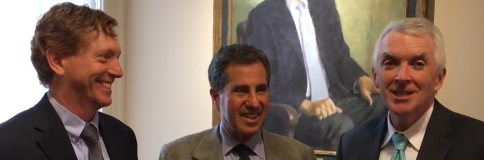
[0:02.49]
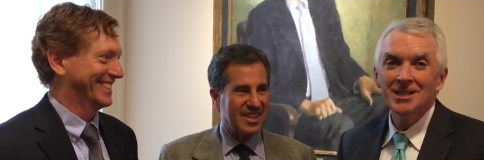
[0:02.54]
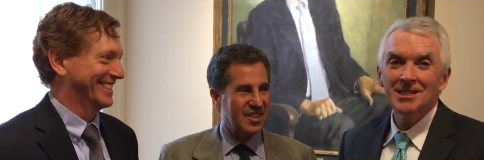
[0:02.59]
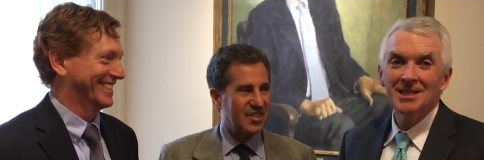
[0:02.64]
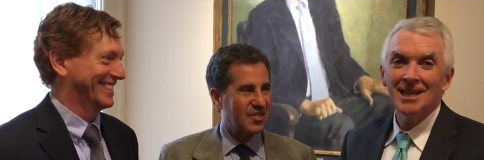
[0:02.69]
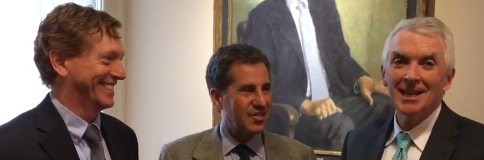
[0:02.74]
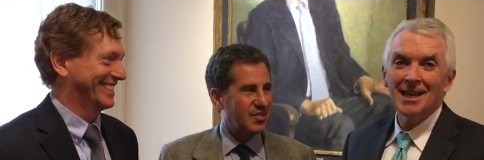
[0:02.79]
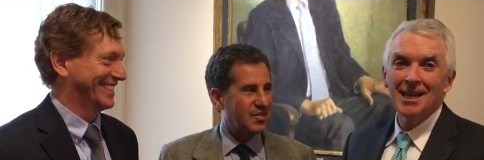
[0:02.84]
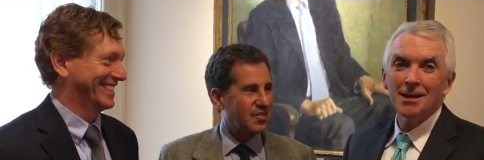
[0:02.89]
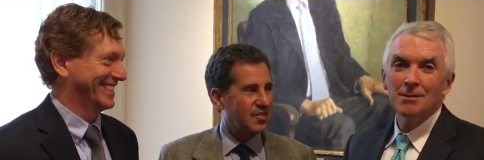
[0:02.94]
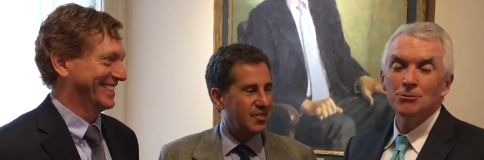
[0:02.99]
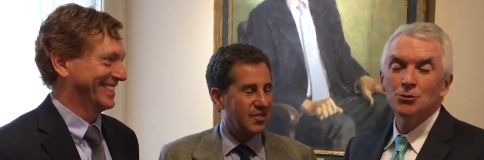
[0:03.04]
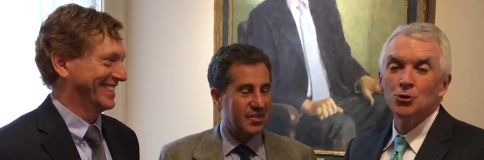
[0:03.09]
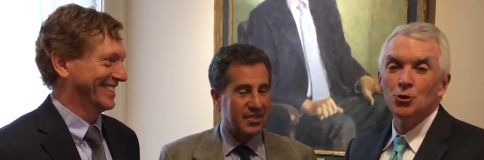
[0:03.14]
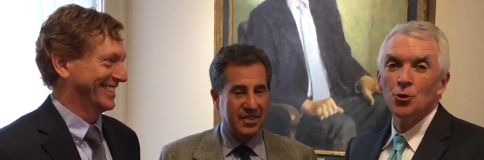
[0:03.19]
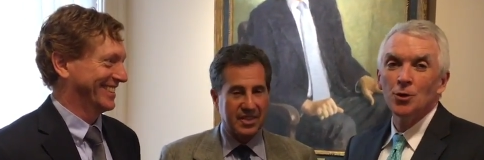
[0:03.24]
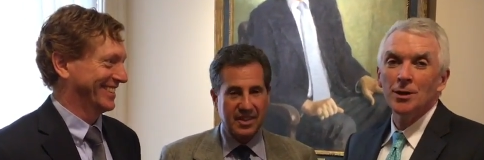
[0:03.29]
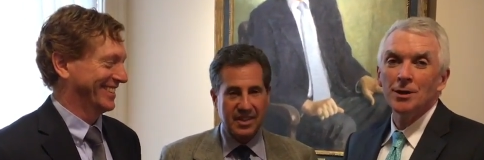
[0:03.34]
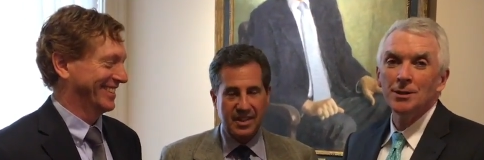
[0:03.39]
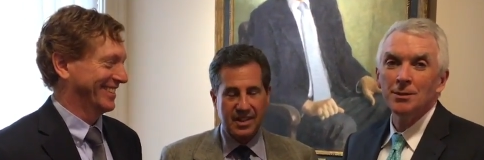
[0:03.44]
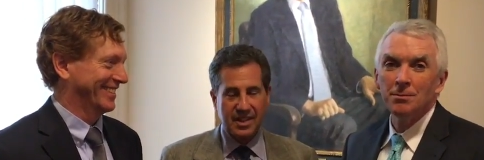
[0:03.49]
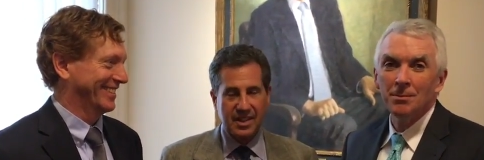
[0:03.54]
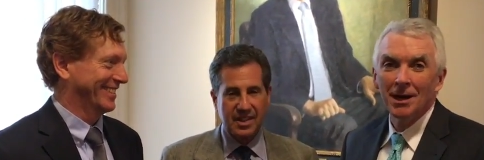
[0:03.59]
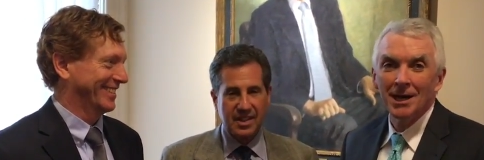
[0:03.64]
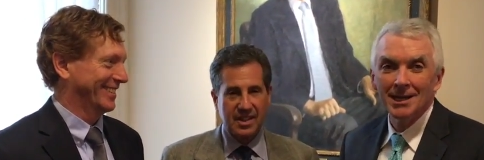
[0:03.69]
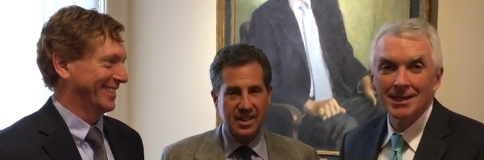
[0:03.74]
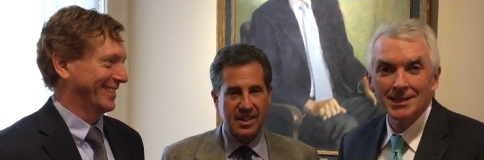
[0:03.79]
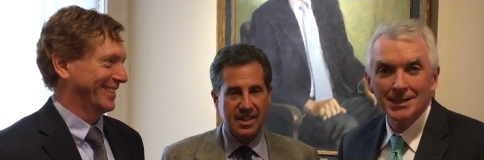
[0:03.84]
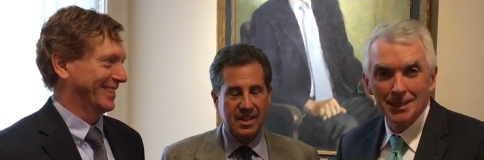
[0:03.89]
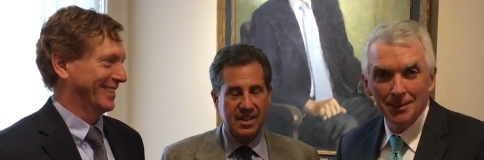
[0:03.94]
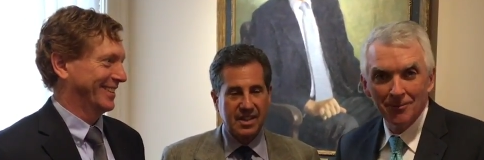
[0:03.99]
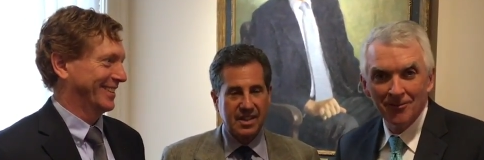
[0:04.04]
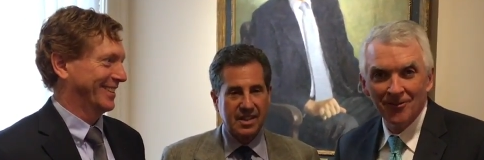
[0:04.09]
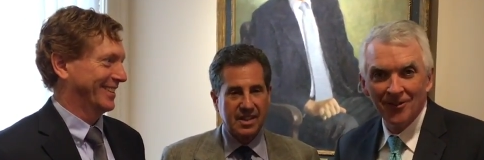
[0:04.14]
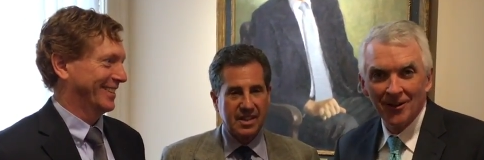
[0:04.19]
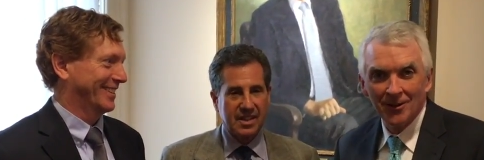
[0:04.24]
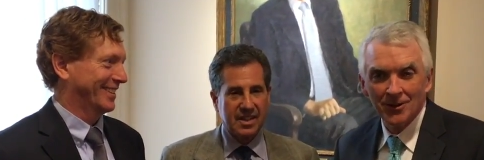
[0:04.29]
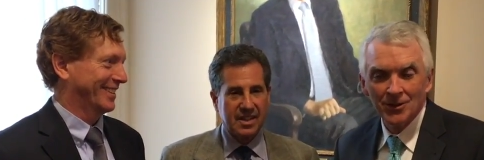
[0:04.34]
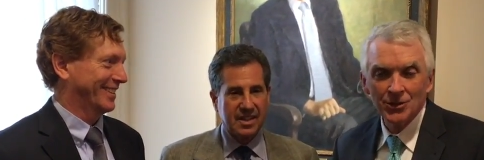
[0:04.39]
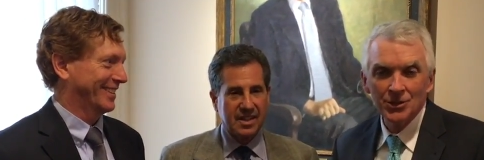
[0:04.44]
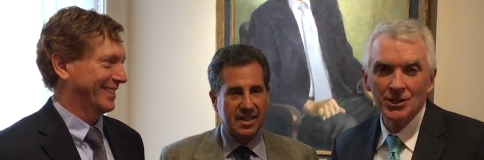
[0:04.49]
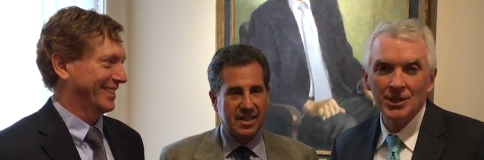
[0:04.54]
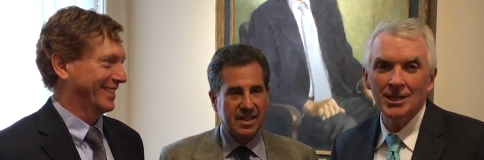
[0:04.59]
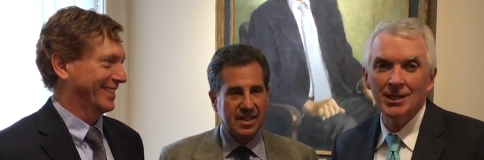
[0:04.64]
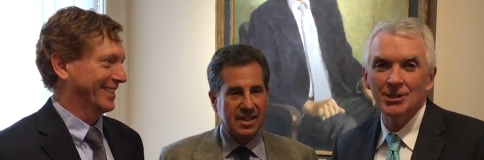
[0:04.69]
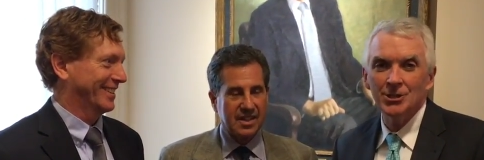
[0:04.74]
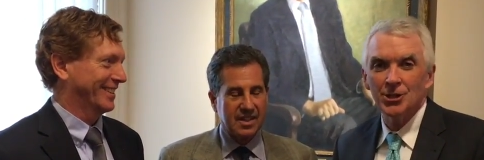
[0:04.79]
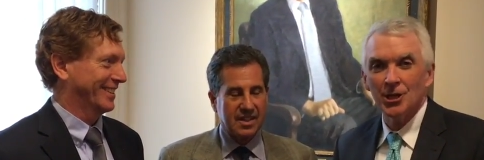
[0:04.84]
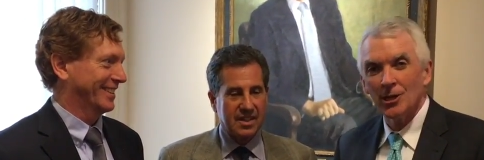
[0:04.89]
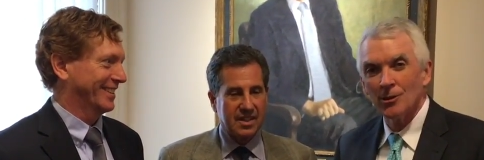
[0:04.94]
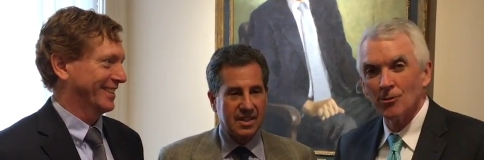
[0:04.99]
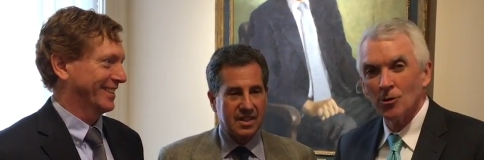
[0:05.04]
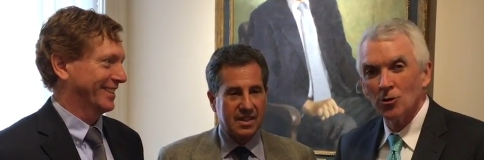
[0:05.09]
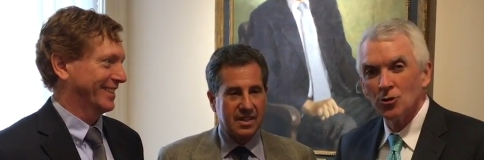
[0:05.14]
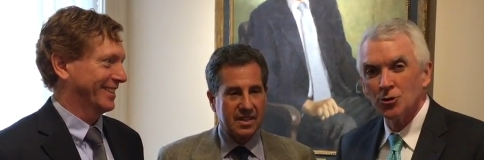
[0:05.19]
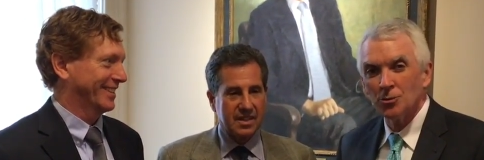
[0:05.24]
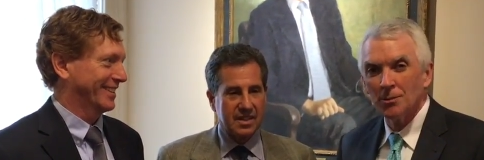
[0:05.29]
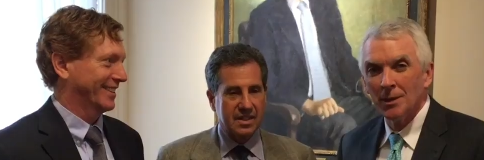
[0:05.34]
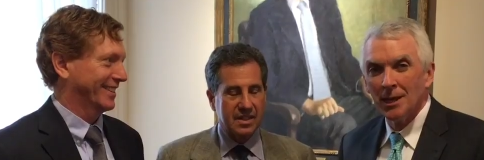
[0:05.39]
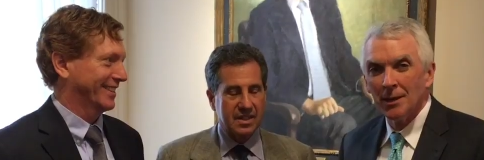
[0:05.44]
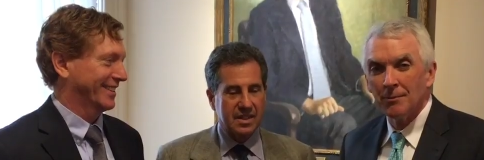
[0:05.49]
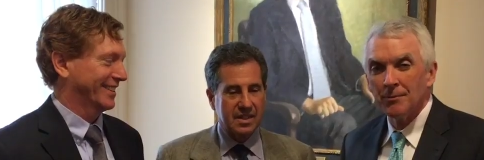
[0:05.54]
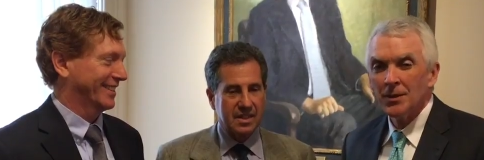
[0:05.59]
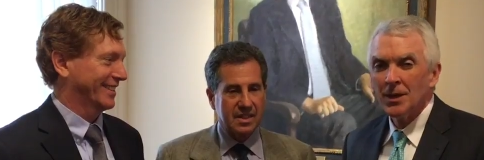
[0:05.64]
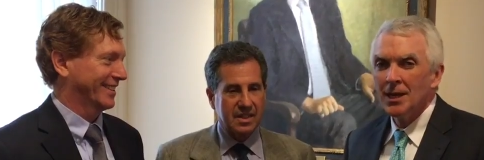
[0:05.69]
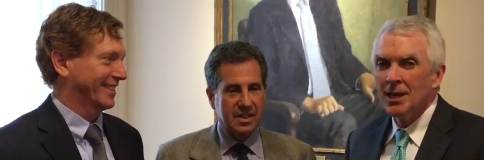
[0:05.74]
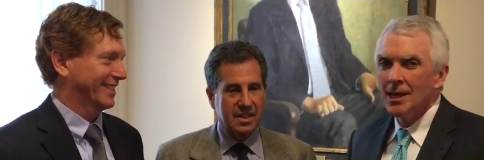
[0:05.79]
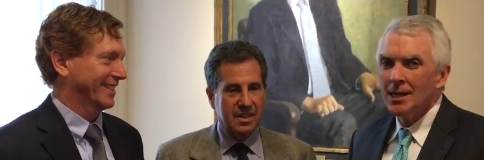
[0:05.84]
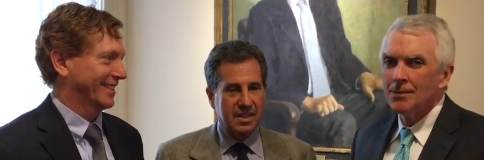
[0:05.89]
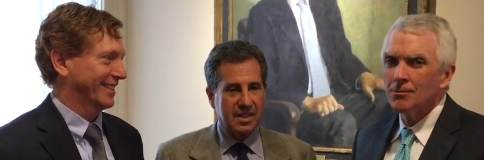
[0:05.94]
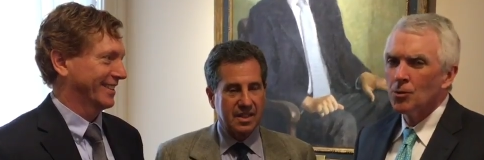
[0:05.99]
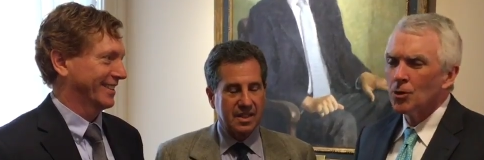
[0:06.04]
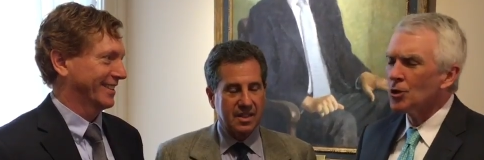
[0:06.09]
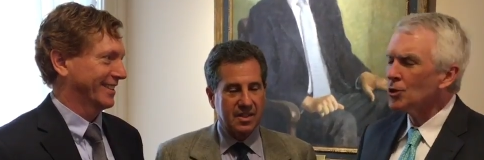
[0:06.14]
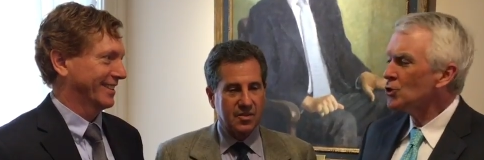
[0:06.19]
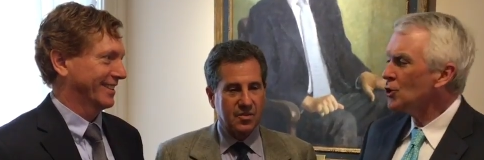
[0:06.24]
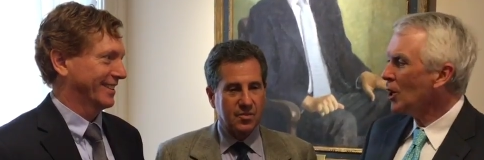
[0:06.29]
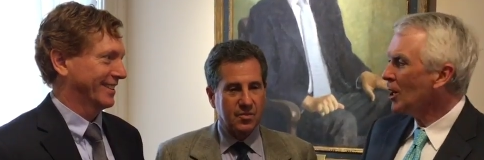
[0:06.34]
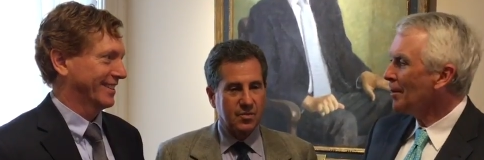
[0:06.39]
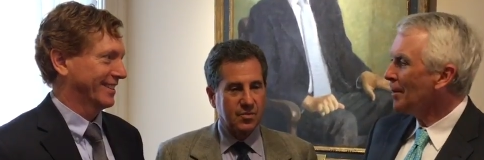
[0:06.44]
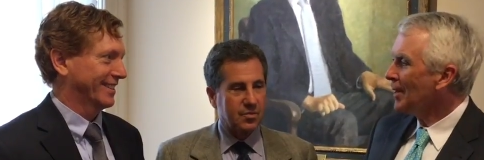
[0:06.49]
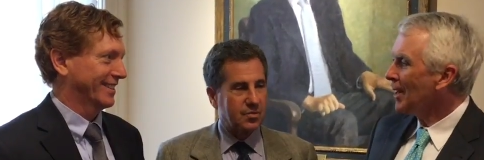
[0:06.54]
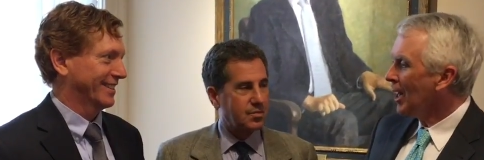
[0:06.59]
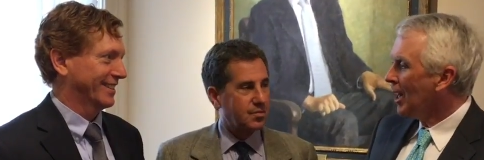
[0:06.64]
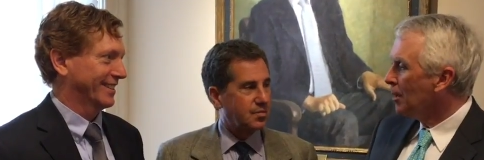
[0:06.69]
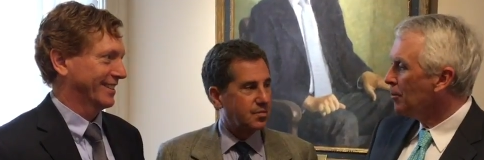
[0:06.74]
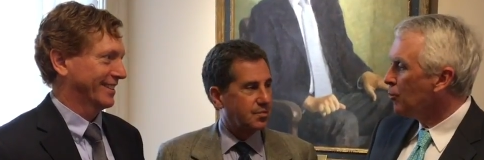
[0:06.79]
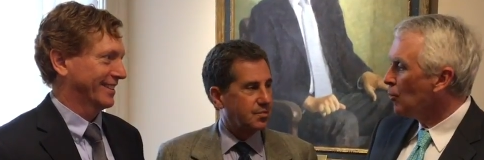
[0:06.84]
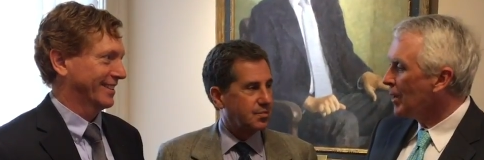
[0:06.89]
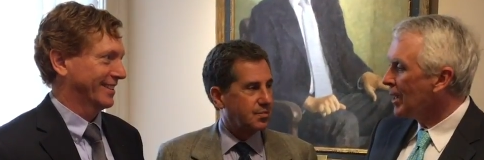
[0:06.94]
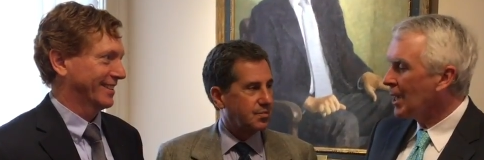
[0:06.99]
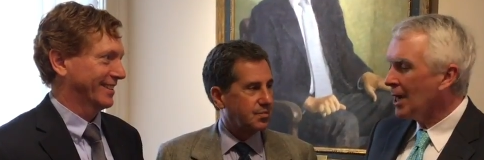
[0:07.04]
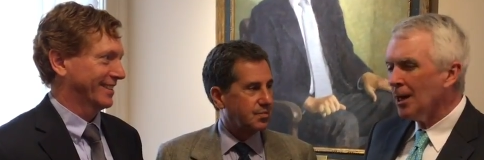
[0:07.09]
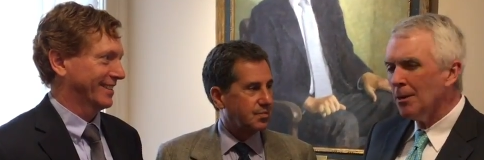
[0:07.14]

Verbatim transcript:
Speaker 1: Today I'm joined by Tim Ferris and Jerry Rosenbaum, and we're going to talk about HUBweek.